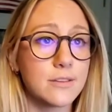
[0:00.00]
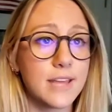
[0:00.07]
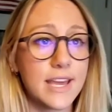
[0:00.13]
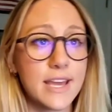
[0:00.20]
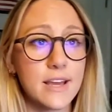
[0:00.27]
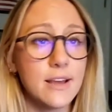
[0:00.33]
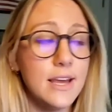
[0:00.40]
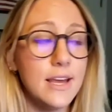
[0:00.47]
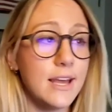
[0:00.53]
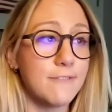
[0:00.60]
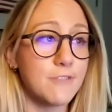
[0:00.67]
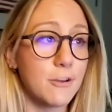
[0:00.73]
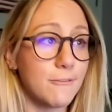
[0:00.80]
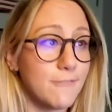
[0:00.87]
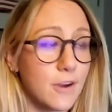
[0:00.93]
They, if
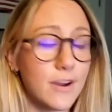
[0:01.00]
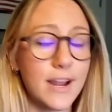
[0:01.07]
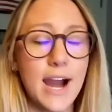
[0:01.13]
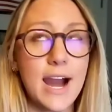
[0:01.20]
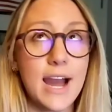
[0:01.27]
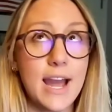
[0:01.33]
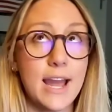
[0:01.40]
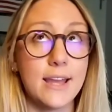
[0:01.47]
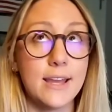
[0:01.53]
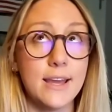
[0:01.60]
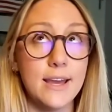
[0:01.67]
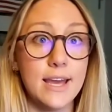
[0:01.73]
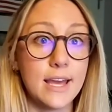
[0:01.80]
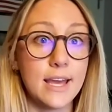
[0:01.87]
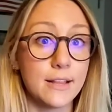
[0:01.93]
they're very high
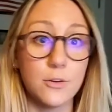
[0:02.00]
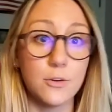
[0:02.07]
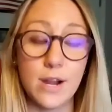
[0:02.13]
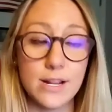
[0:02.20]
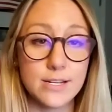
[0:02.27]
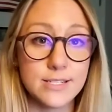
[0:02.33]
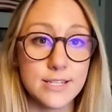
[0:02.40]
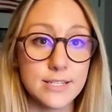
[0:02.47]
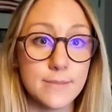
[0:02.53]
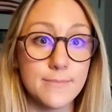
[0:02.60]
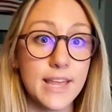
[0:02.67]
in neuroticism,